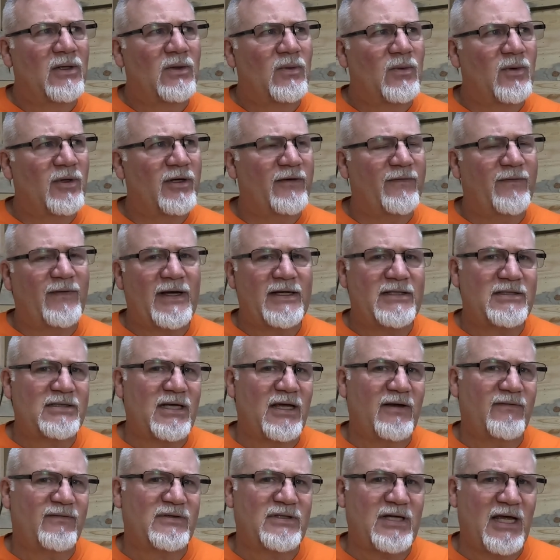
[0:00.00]
what if I
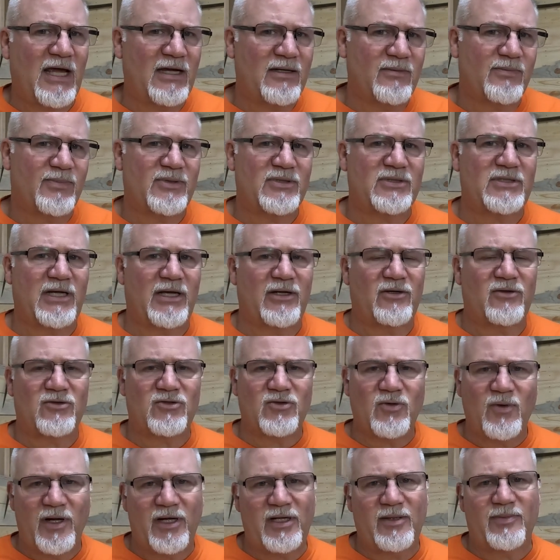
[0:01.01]
save 10% or
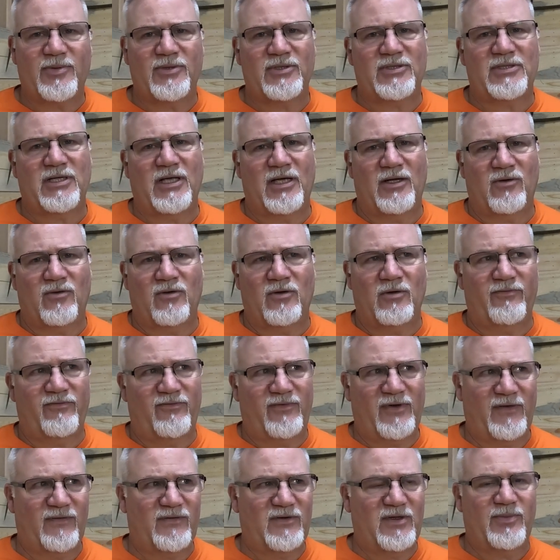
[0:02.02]
20% or
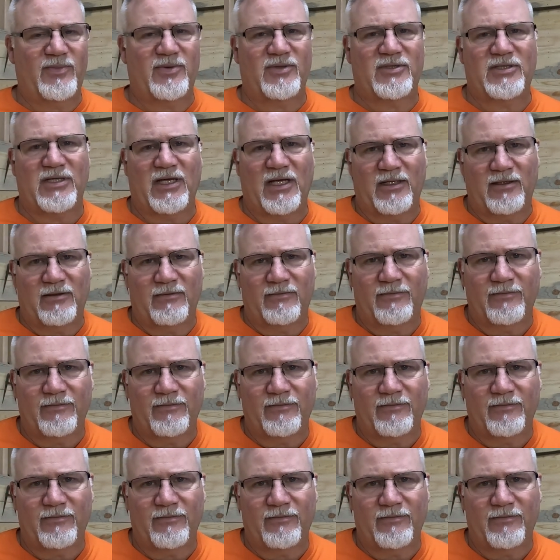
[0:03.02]
50%?